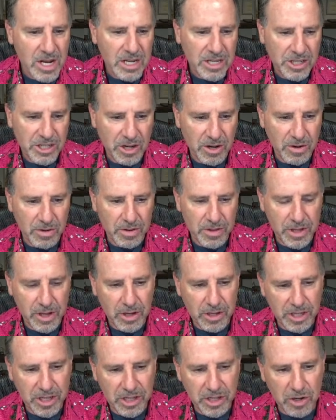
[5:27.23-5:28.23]
So
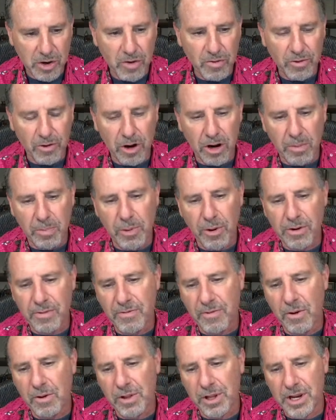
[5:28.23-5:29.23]
this overall
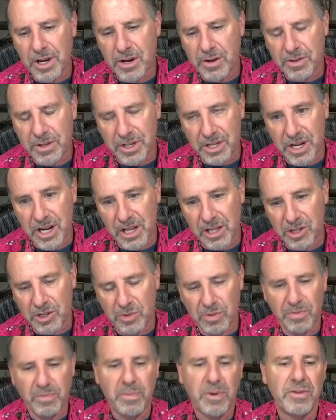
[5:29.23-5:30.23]
portfolio, the Taylor
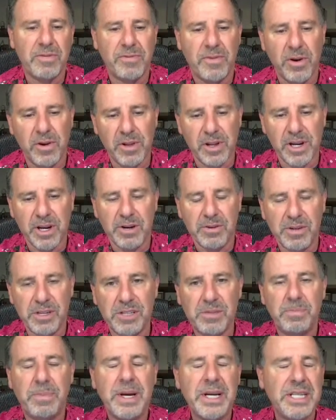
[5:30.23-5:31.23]
Swift portfolio,
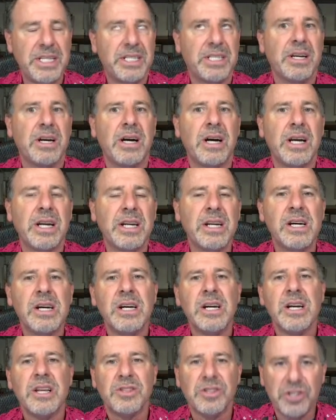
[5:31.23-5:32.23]
is based on
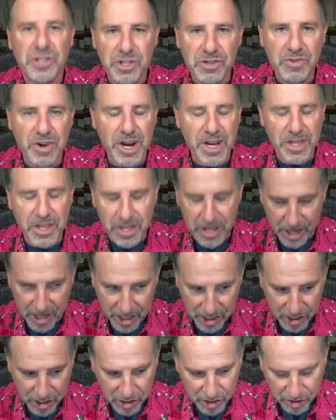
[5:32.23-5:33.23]
the strength of the
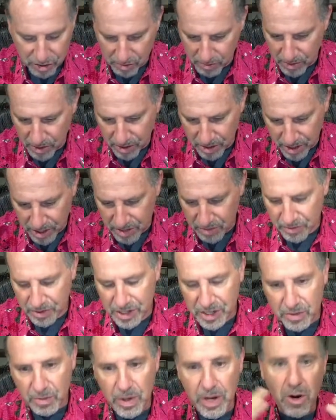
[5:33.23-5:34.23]
consumer. Another
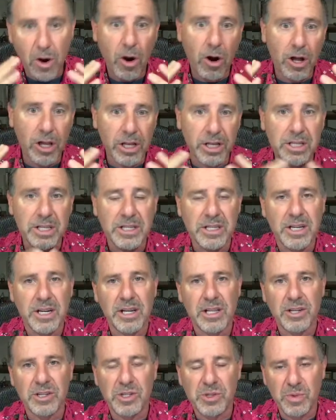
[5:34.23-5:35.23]
reason we call it the
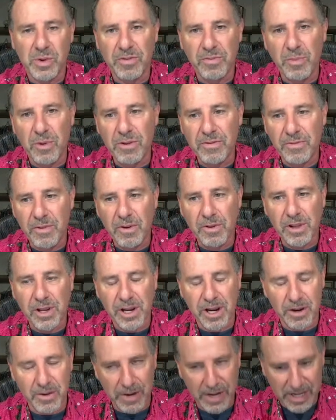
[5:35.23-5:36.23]
Taylor Swift
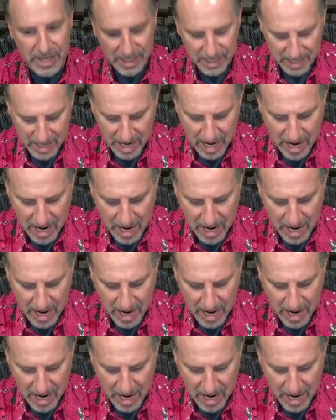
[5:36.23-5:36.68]
portfolio is